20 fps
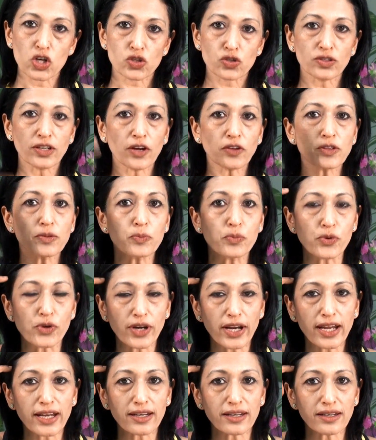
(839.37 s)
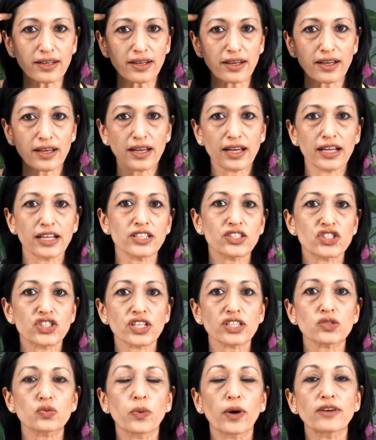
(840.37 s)
So now the brain is
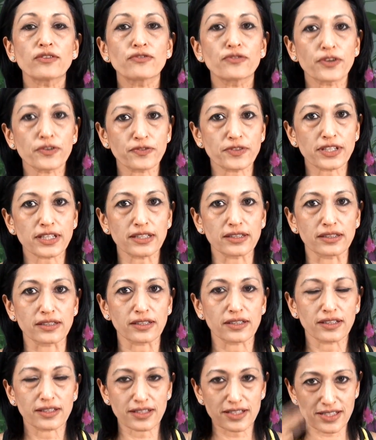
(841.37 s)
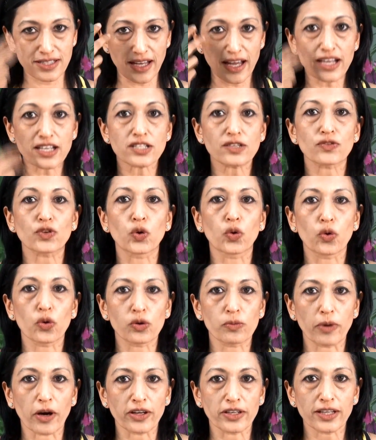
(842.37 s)
just 1/15 the size of the
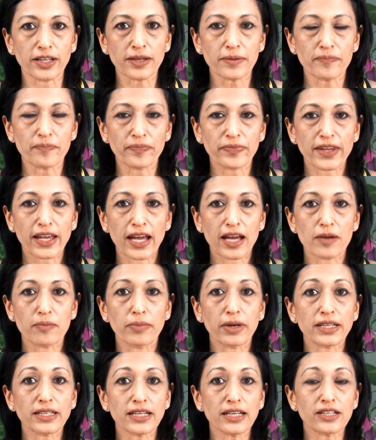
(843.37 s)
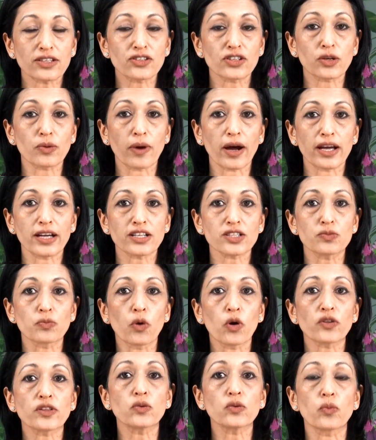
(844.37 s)
whole body, but it requires
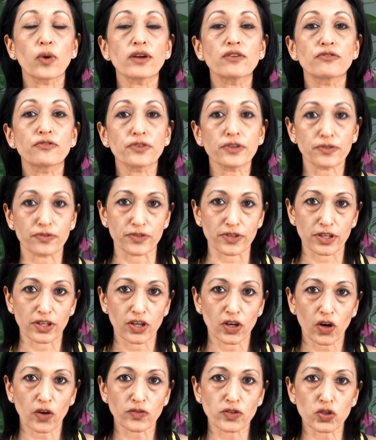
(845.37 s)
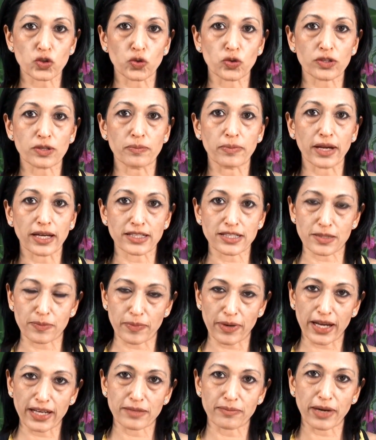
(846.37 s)
than 1/5 of the total blood
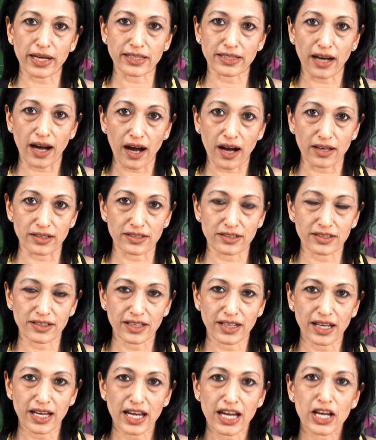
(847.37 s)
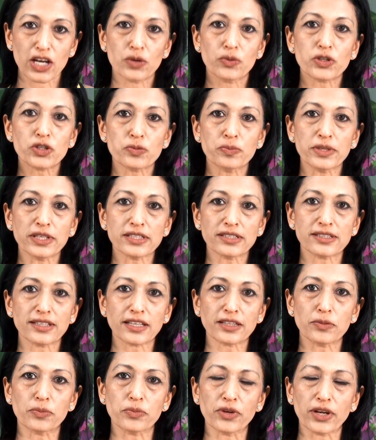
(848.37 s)
supplied by the heart, which means
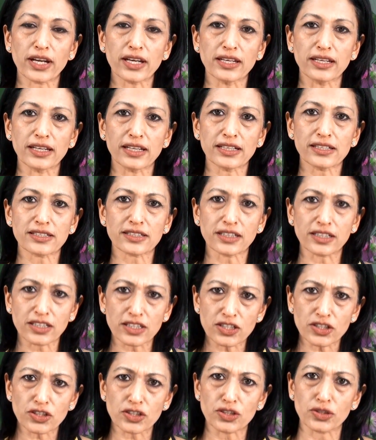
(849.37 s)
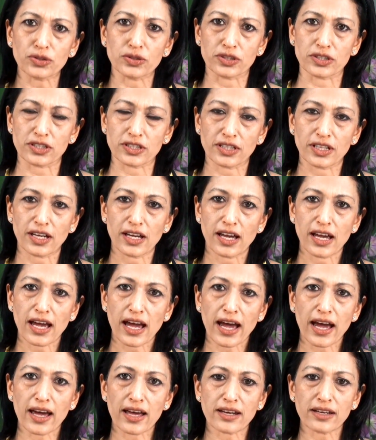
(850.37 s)
that the brain needs a continuous
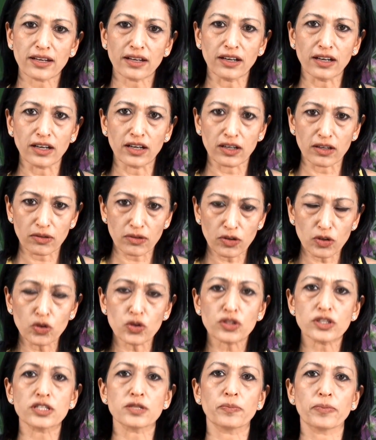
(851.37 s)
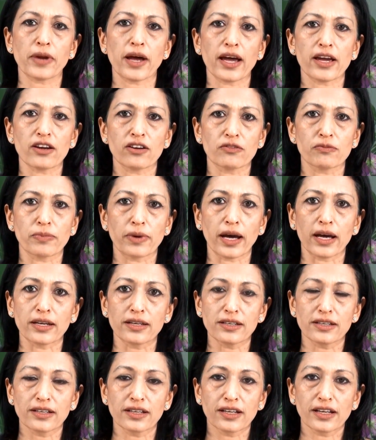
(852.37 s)
and a good supply of
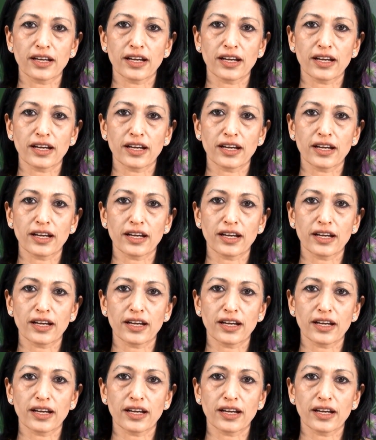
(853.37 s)
blood